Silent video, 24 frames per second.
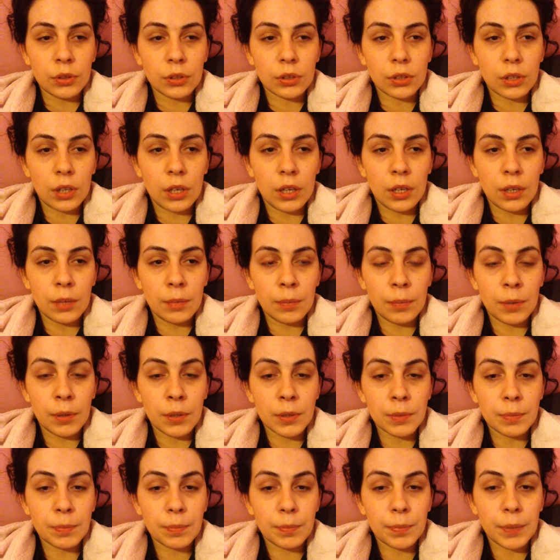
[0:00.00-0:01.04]
You just can't.
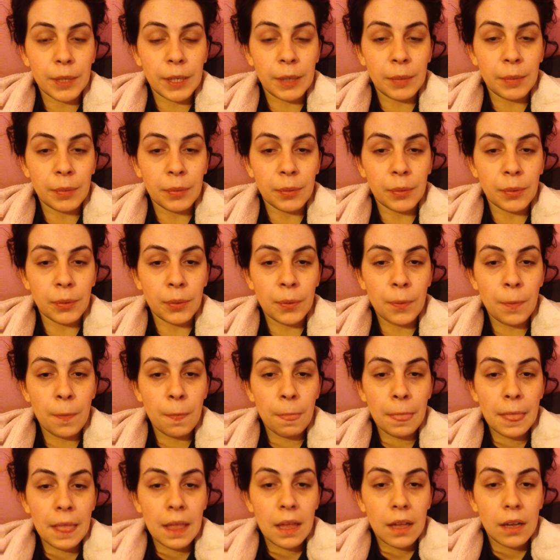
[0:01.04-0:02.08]
Most people
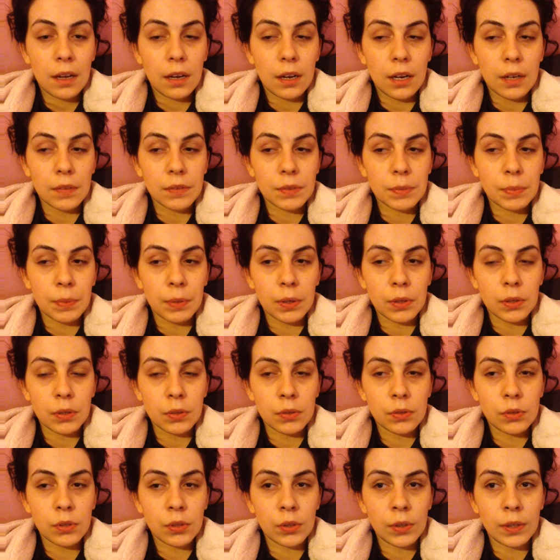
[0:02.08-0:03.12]
I've
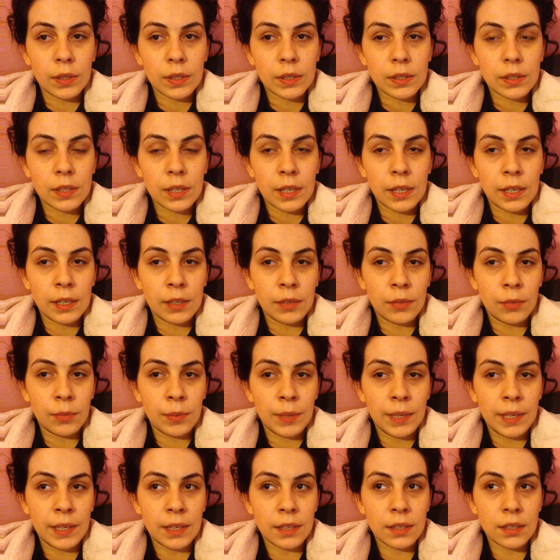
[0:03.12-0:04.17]
spoken to, they
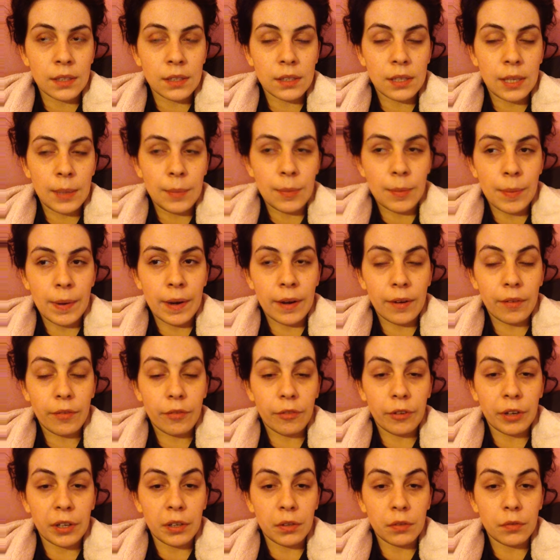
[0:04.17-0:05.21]
normally get to sleep about
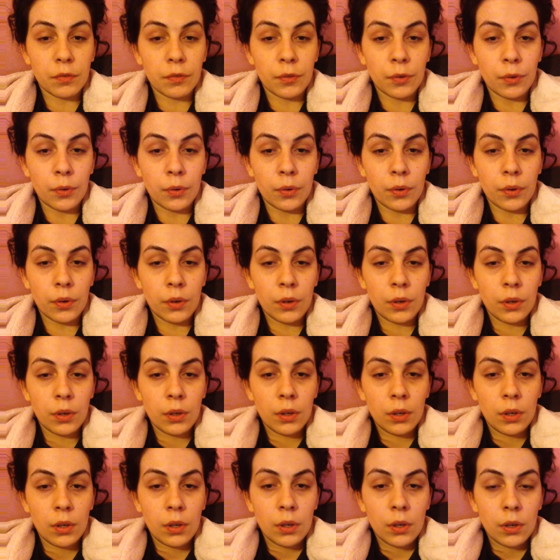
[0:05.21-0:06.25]
3 or 4
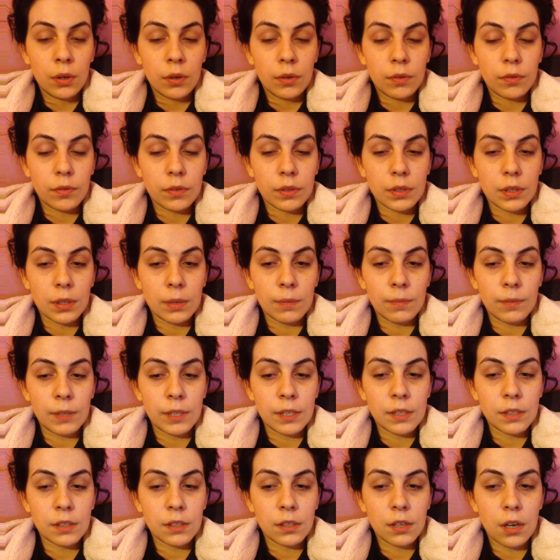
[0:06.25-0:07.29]
for some
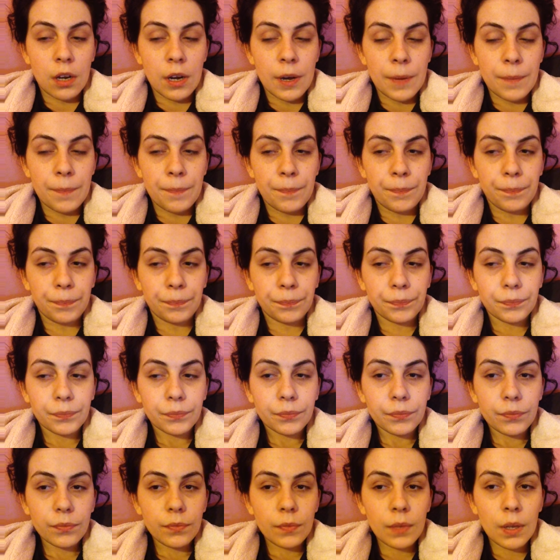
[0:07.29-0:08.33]
reason.
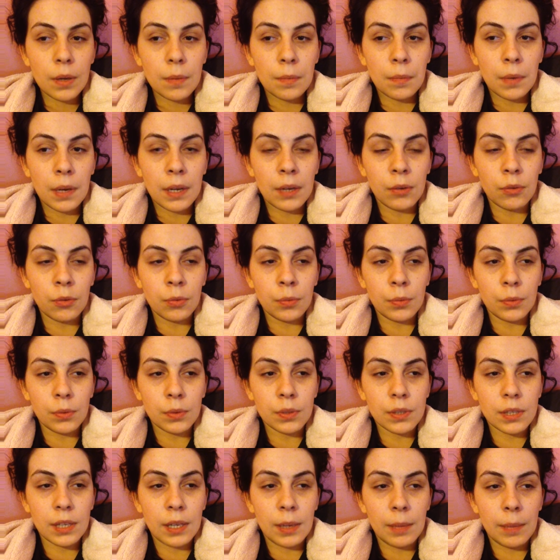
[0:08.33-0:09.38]
My normal
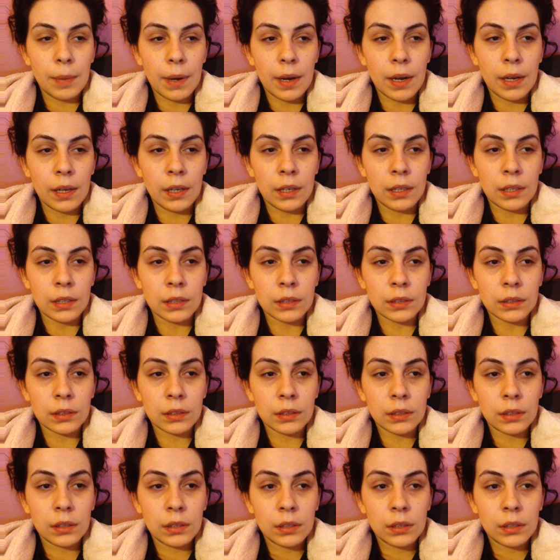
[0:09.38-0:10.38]
sleep pattern is